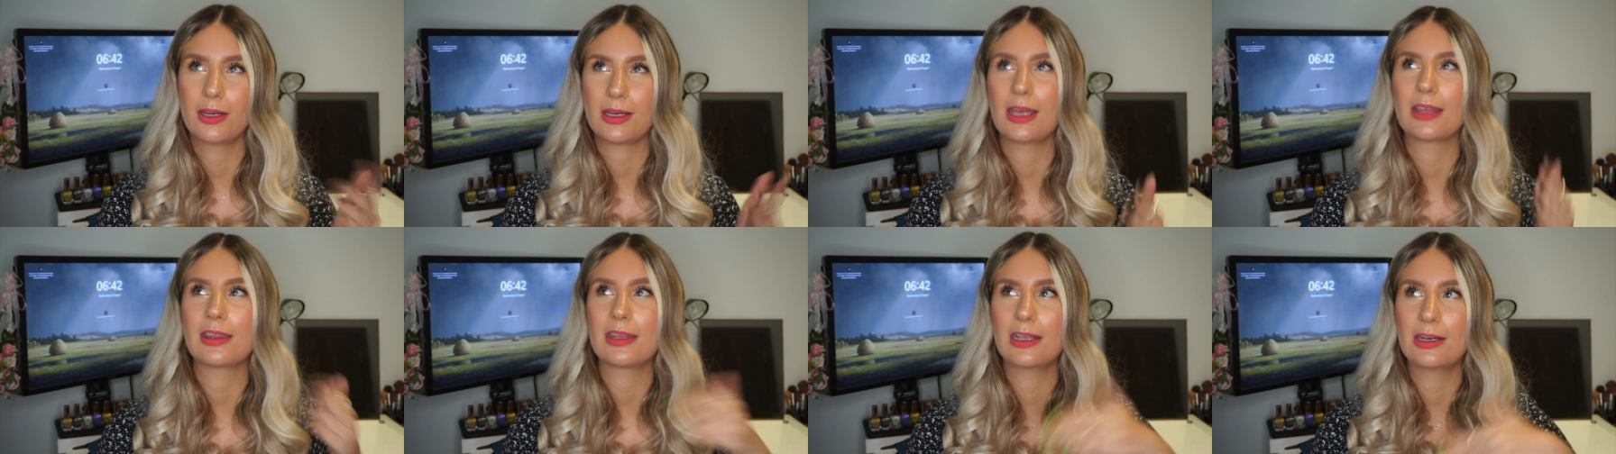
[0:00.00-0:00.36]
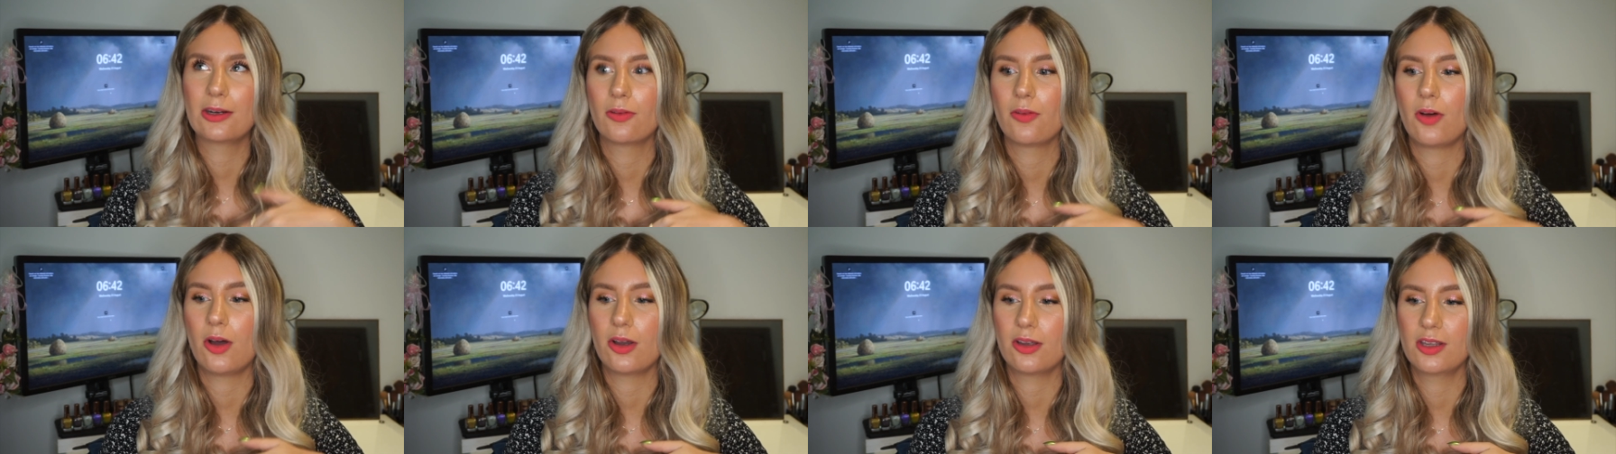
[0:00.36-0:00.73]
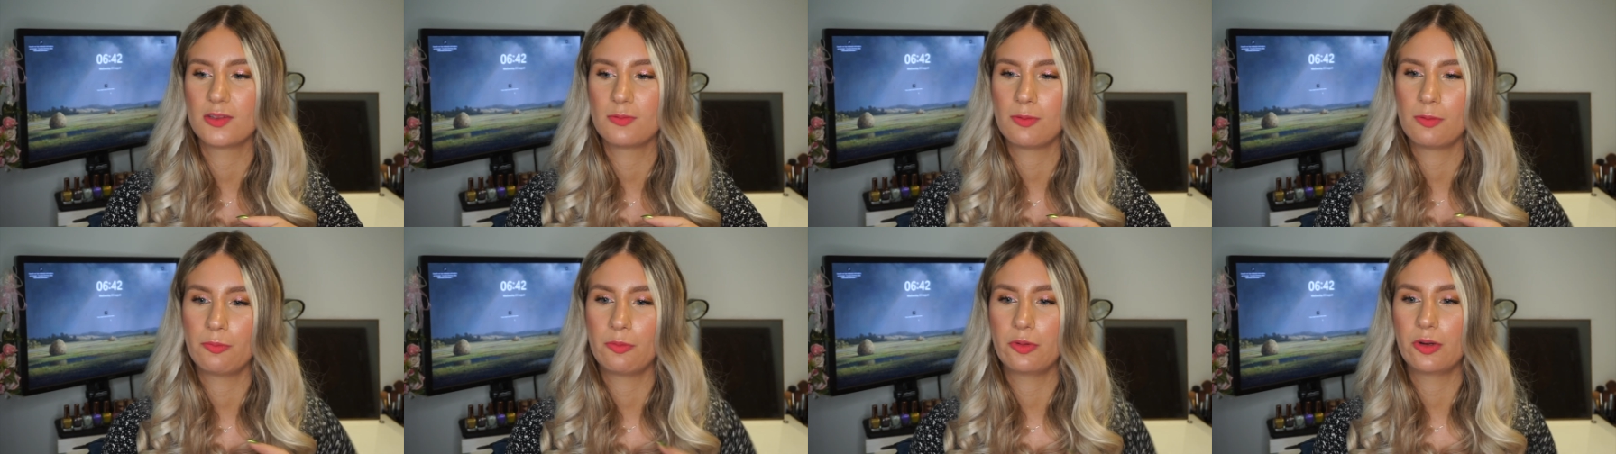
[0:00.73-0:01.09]
at the end of
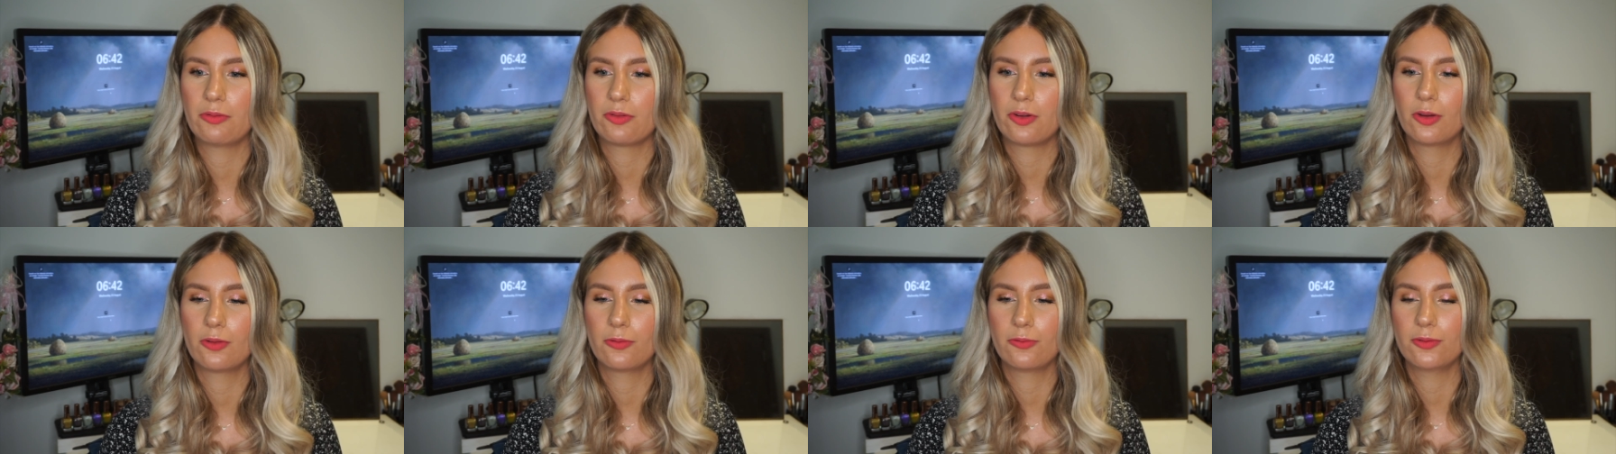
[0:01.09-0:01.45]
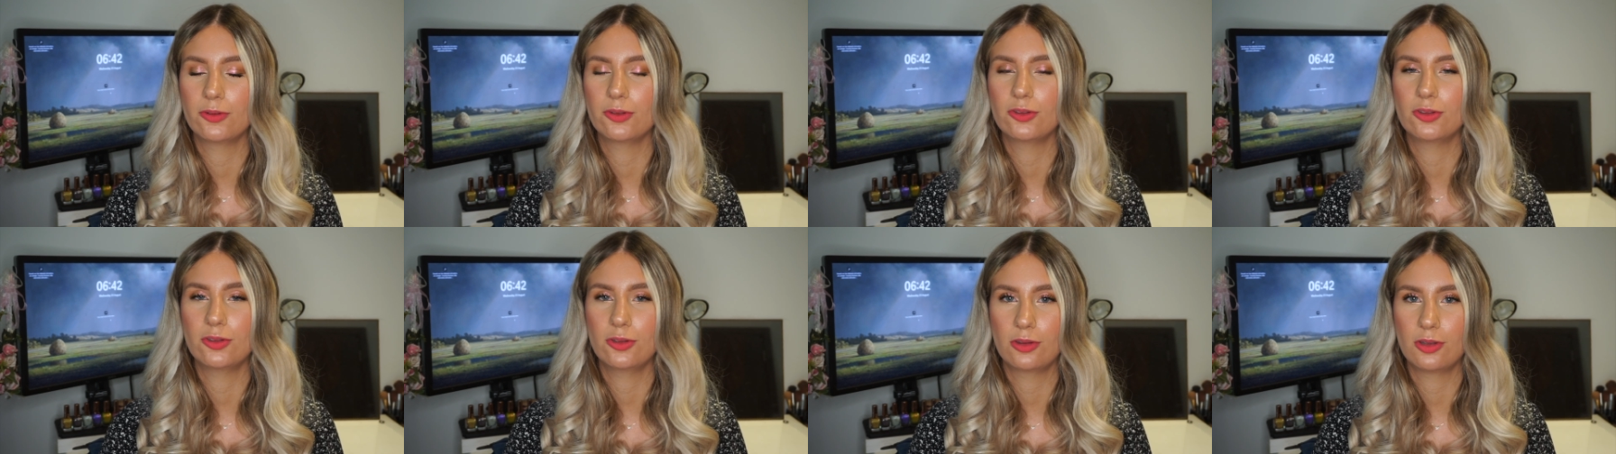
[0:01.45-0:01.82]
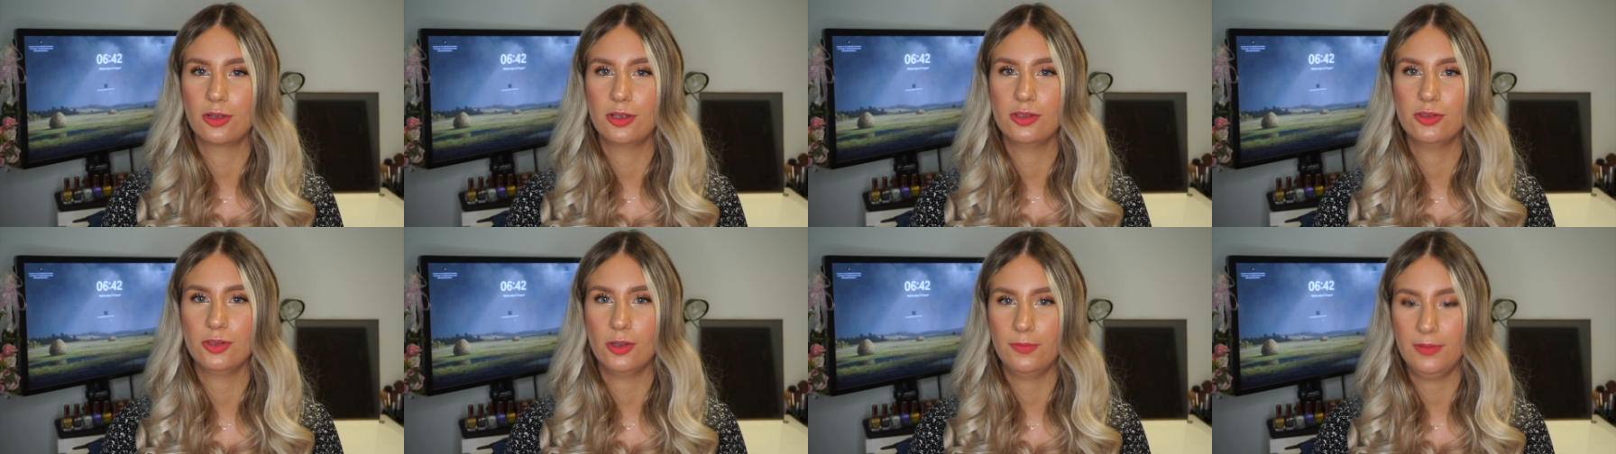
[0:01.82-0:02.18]
August, we would have gone through two
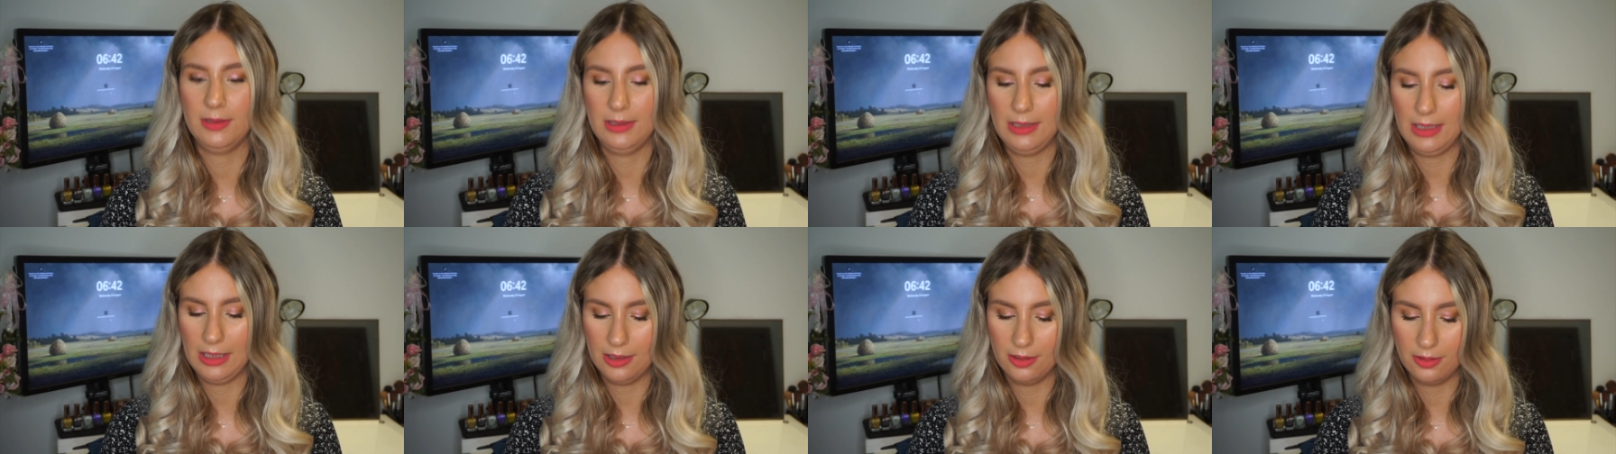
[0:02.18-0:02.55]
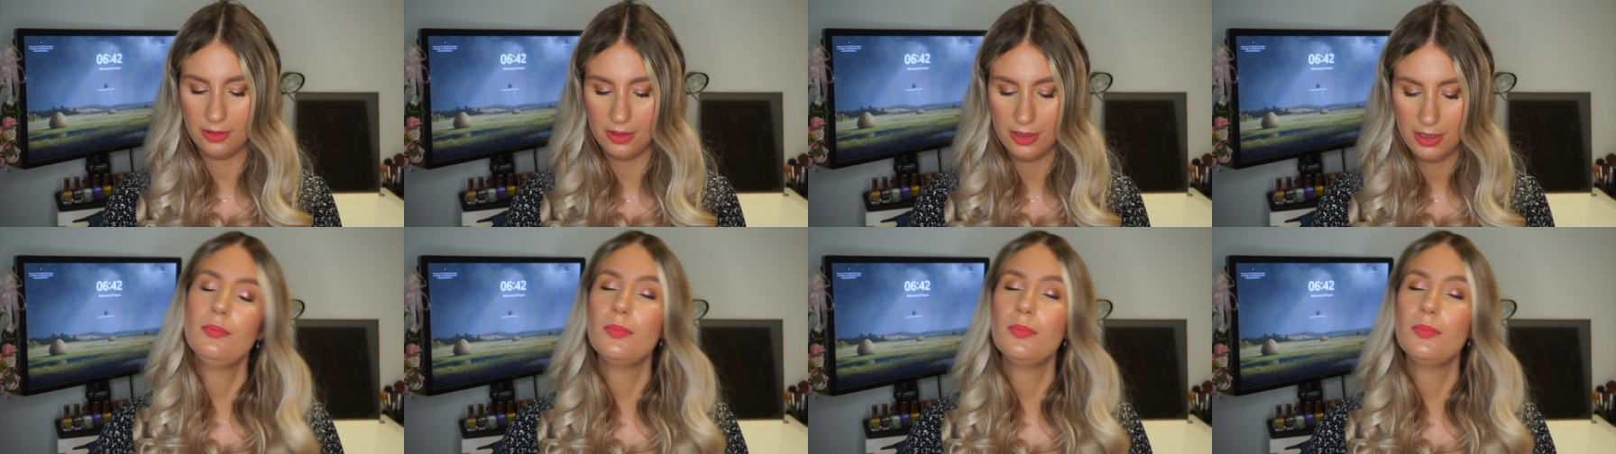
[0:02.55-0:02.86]
thirds of the year.